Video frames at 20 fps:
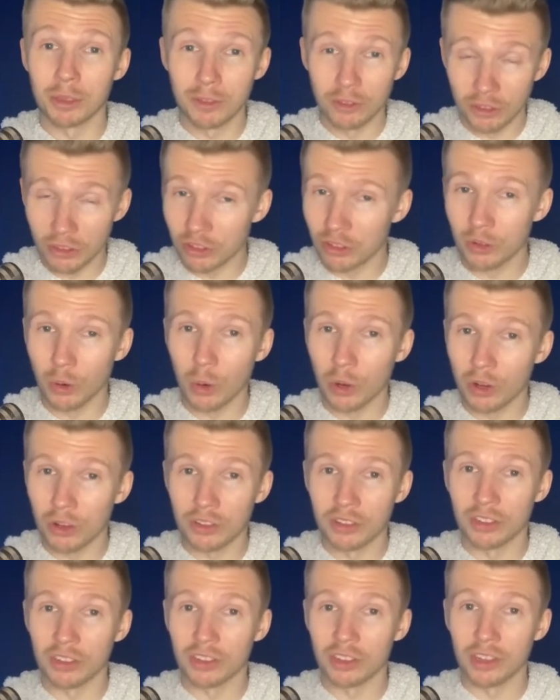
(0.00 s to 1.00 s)
scored or
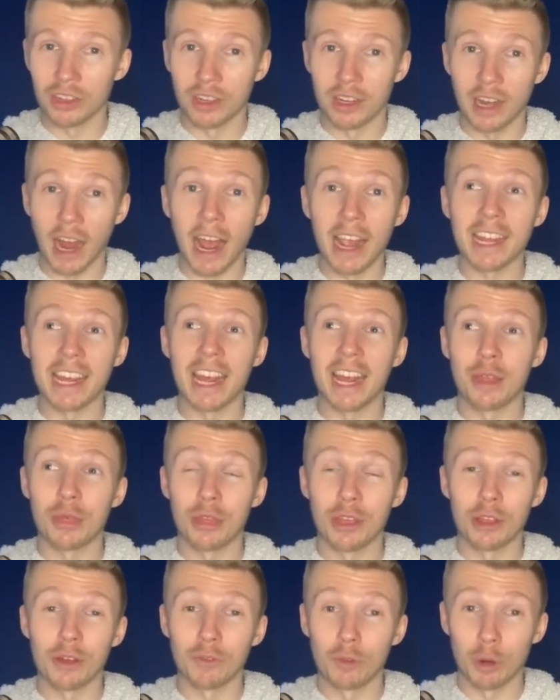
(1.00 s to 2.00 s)
assisted in. I can't think
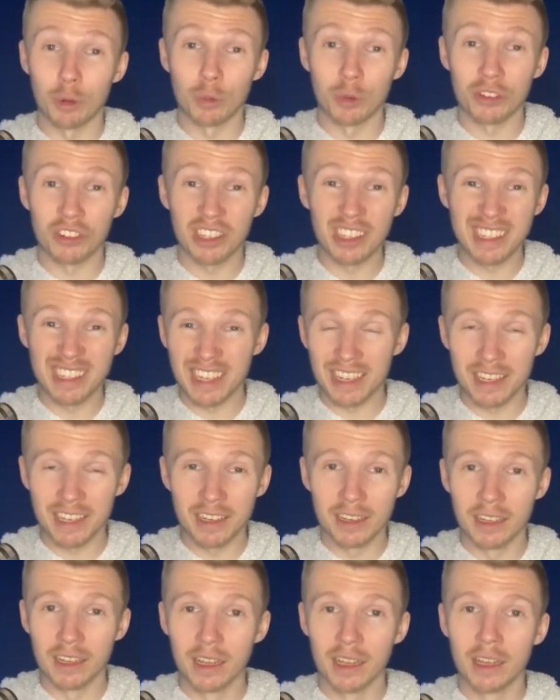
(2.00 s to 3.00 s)
of one where she didn't.
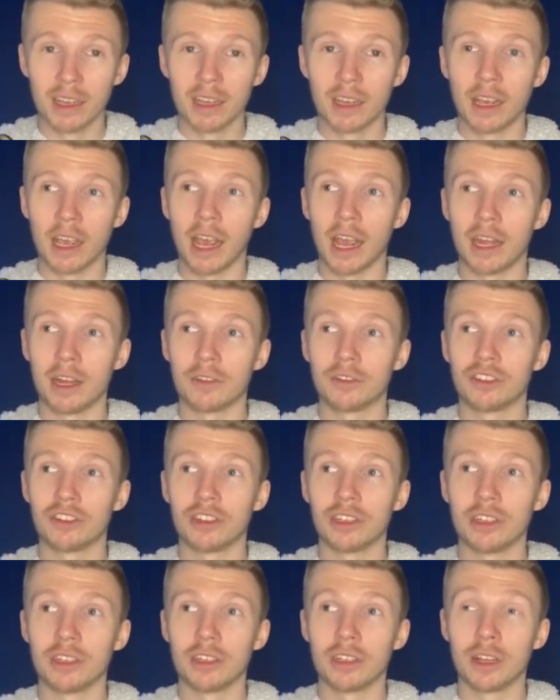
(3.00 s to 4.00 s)
And if
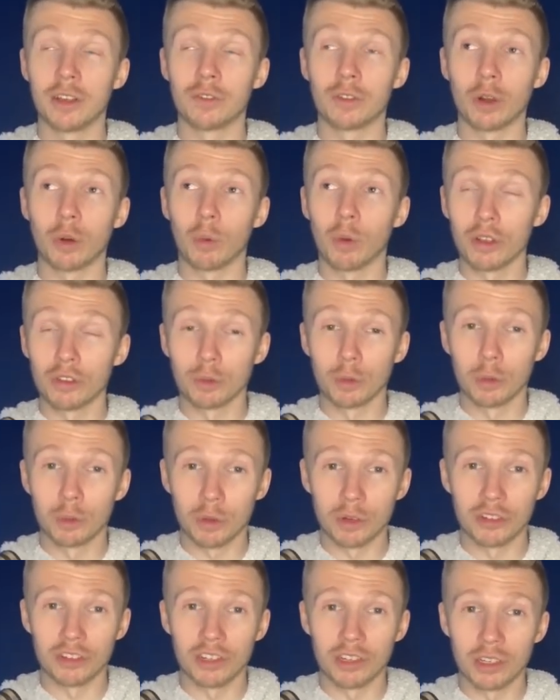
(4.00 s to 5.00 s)
she if there was one where
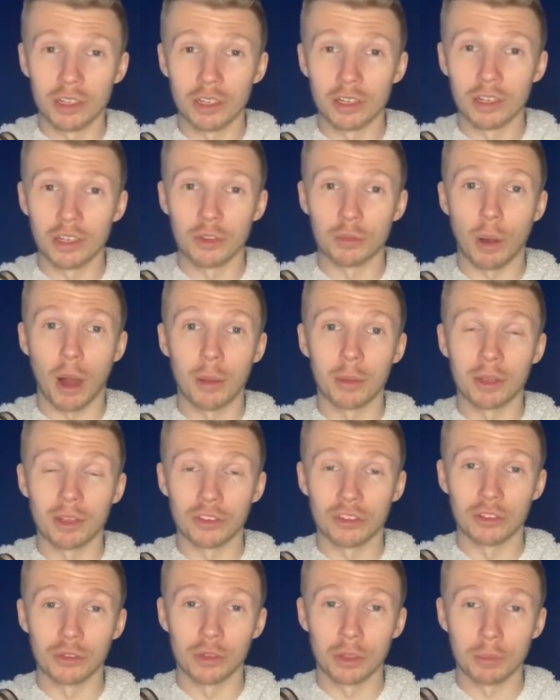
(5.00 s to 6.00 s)
she didn't, it's probably because she
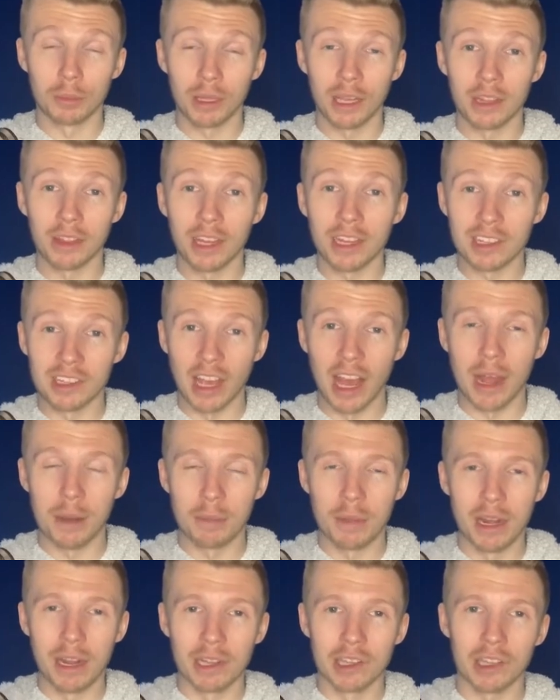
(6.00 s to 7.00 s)
only played like 10
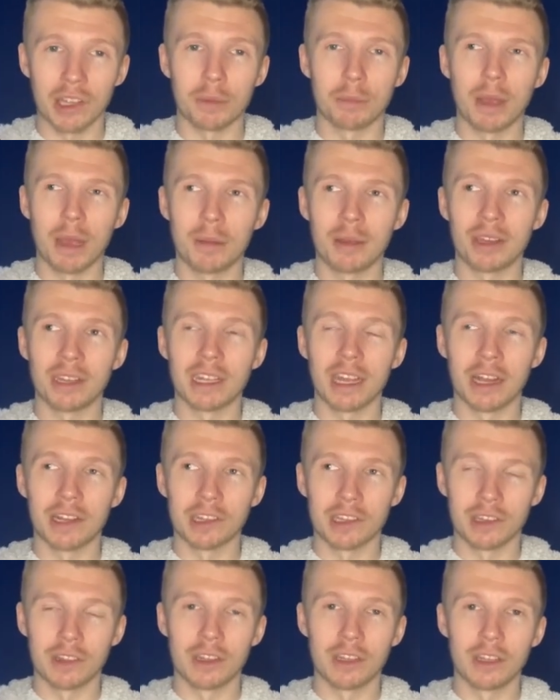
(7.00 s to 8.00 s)
minutes. Like maybe
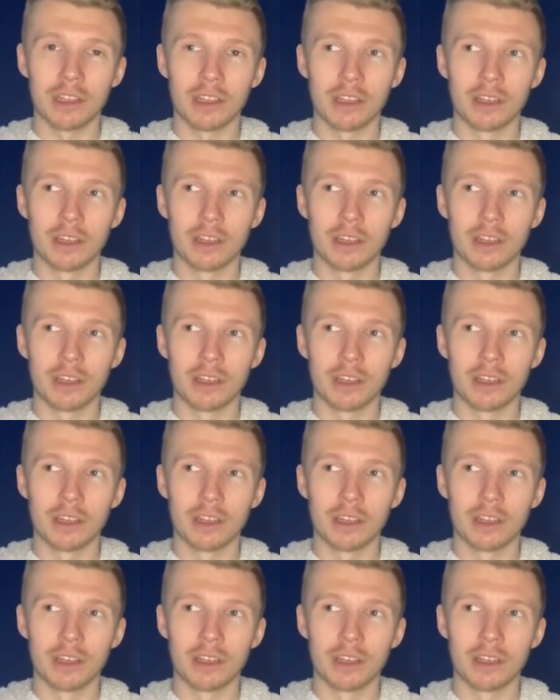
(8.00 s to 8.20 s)
against the